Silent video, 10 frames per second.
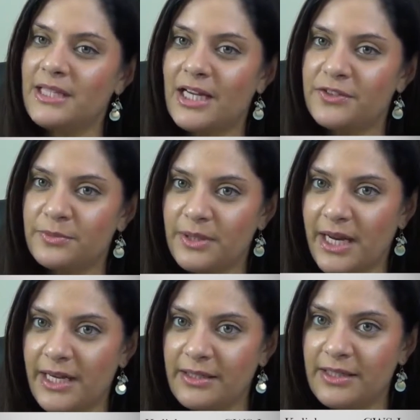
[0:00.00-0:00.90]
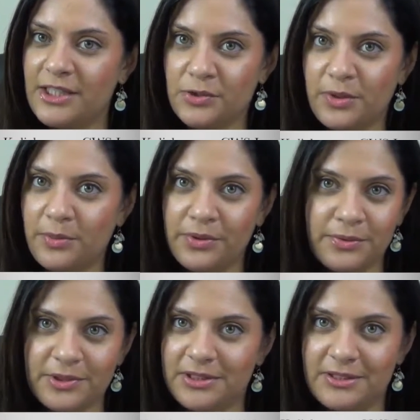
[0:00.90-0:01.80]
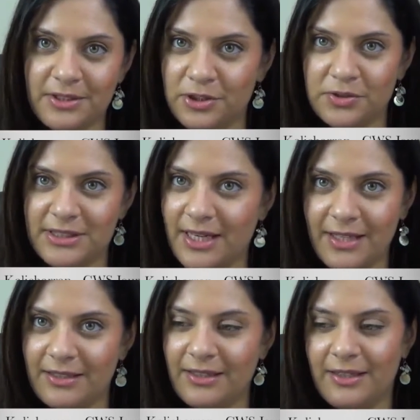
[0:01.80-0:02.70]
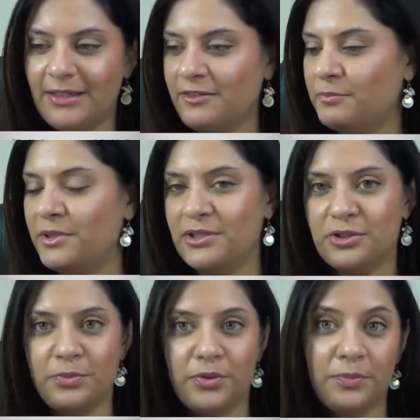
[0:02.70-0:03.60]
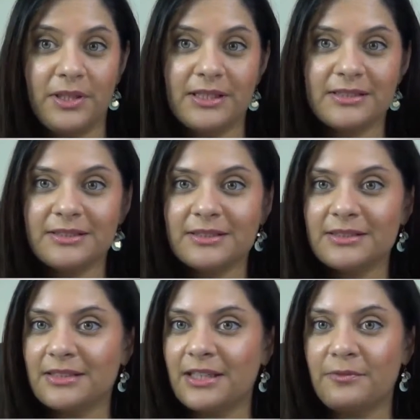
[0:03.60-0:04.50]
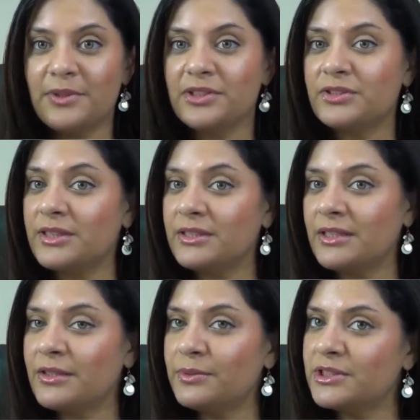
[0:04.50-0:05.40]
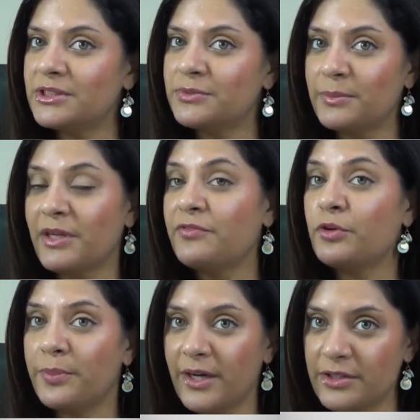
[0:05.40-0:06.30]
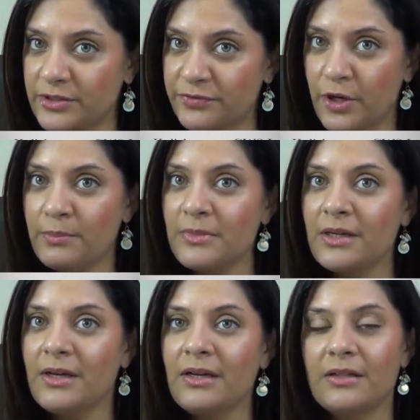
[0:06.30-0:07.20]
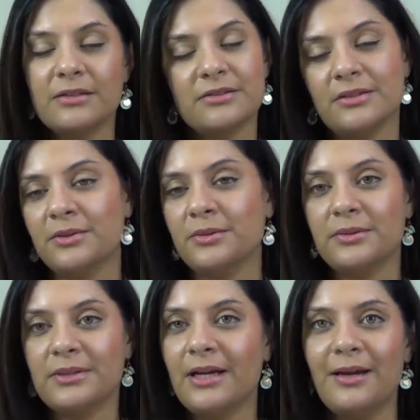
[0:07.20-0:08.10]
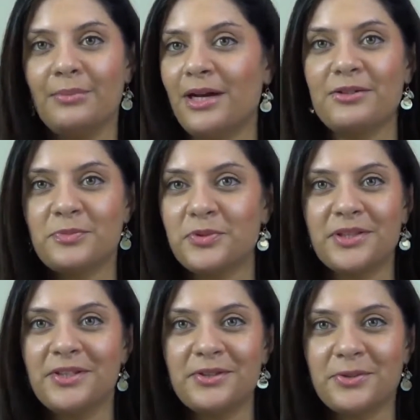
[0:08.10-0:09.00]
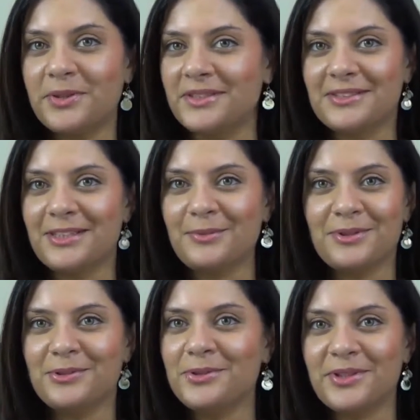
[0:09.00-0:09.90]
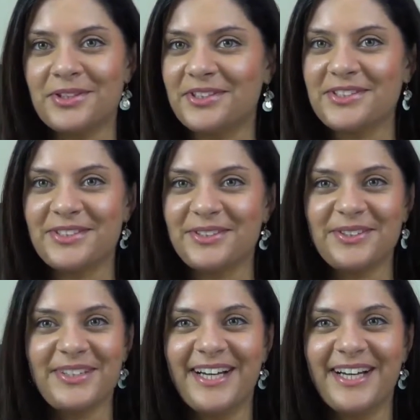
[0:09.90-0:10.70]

dad is from Guyana, Essequibo, which is the countryside. And I've been to both places, and I've been to India, which is where my 4 parents are from. So yeah, but I was born here in Queens, so I'm a New Yorker. So